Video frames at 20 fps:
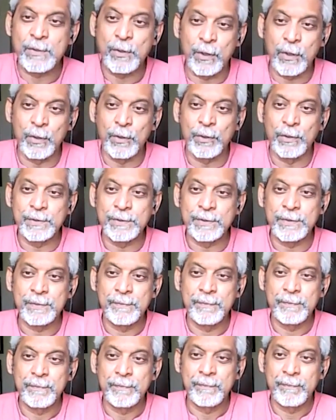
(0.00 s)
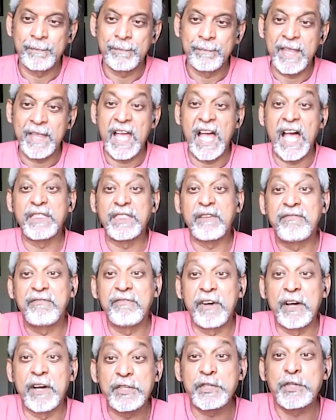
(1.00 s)
to close right. and the
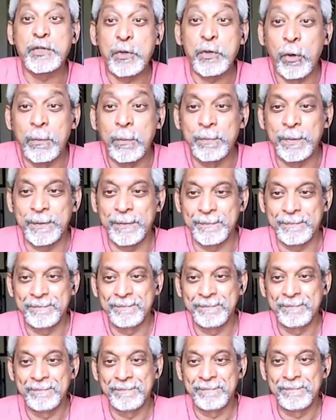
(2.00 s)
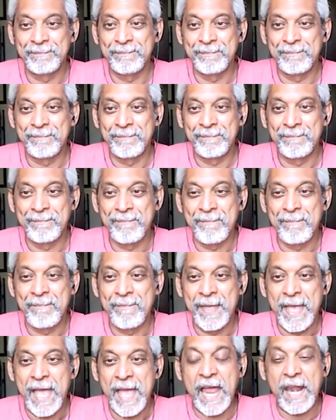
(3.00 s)
first to open. Yeah.
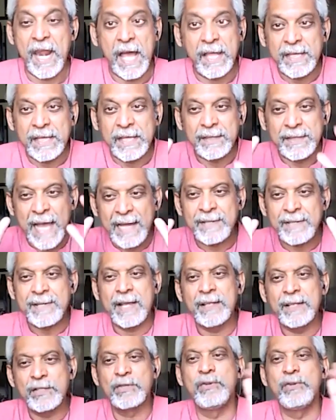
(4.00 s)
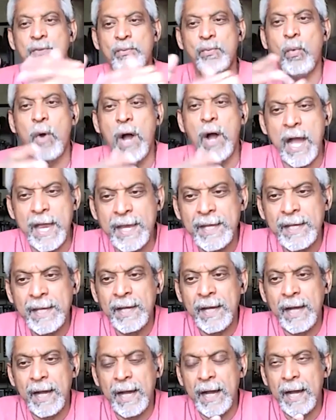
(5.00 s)
And I think that tells you why,
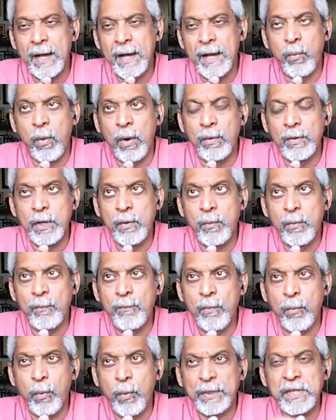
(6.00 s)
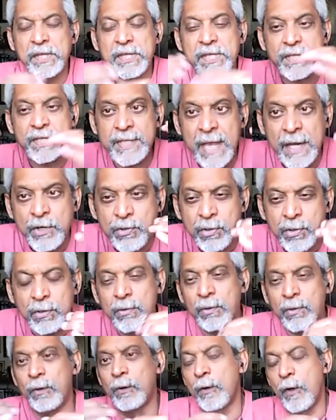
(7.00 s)
uh, you know, what the central
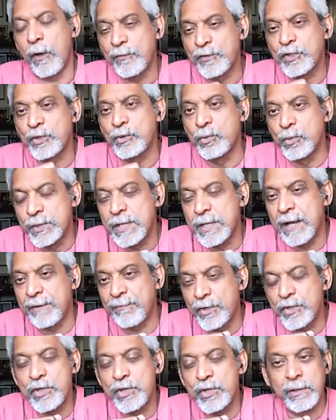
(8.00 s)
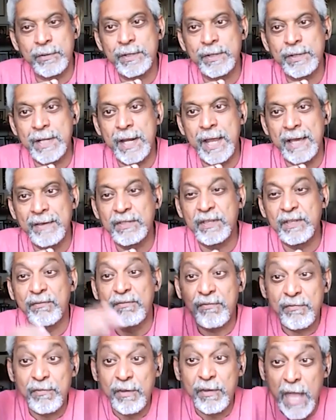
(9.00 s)
role of schools are for children's lives. The
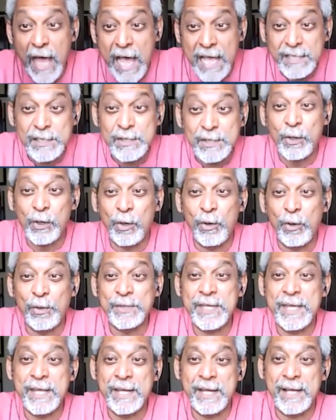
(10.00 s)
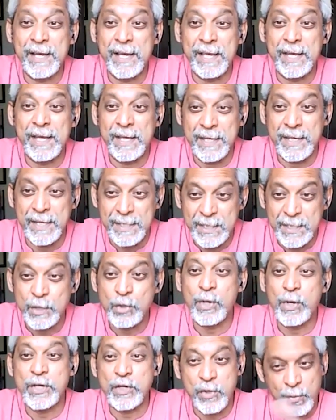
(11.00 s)
last to close in a, in a, in a
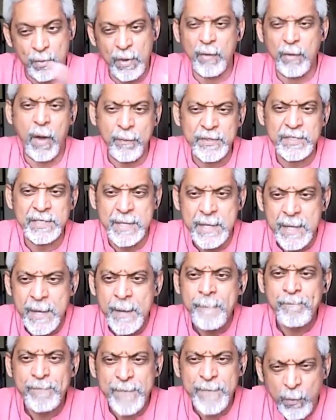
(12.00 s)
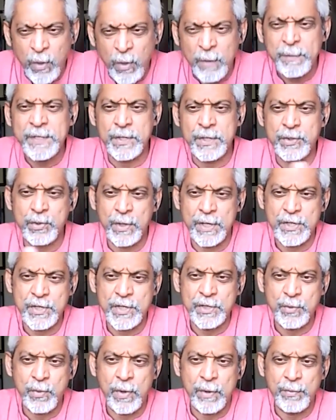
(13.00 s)
situation, oh, obviously, right. there will be
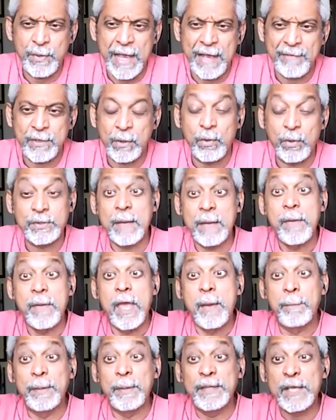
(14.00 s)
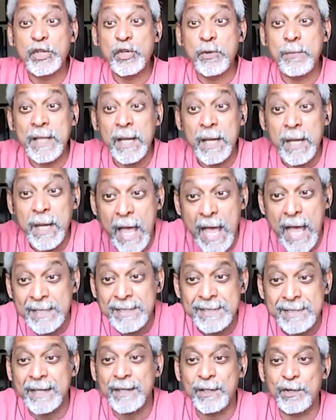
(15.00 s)
situations where we have to close that, but they should be the
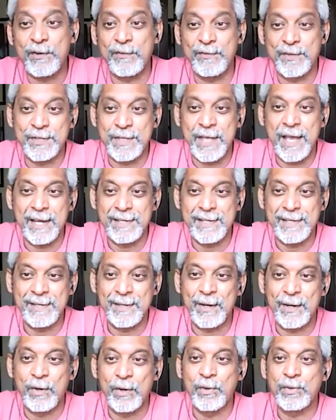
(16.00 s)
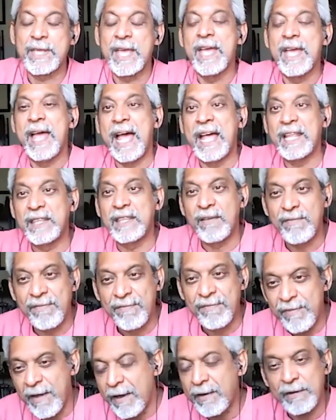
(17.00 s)
last sector of society to close and the
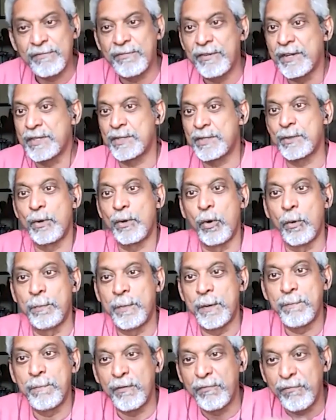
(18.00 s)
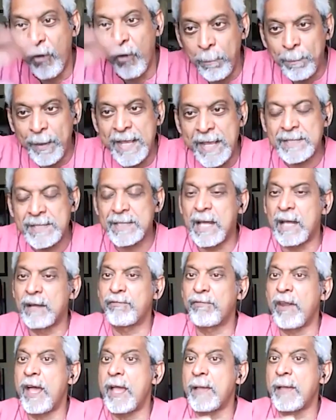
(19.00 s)
very first to open. Before planes
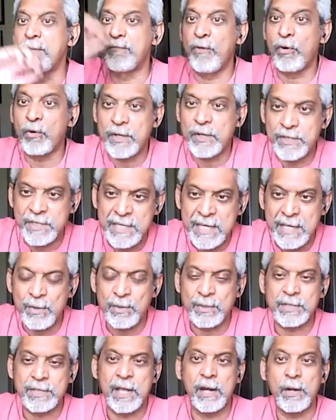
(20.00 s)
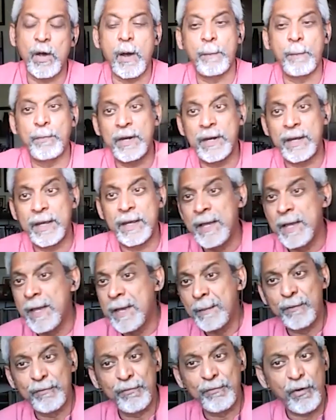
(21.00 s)
start flying, before casinos start operating,
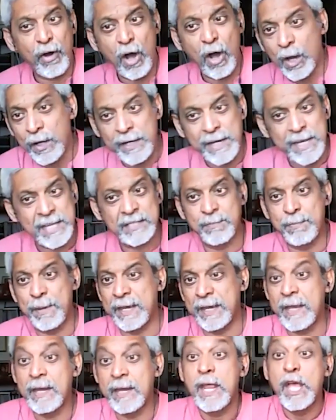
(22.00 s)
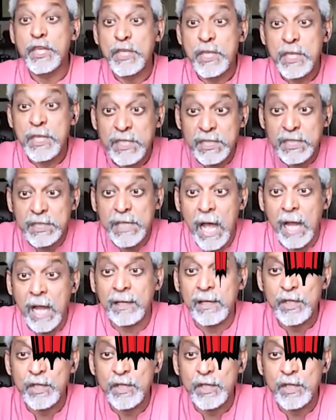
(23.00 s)
yeah. before holidays begin, start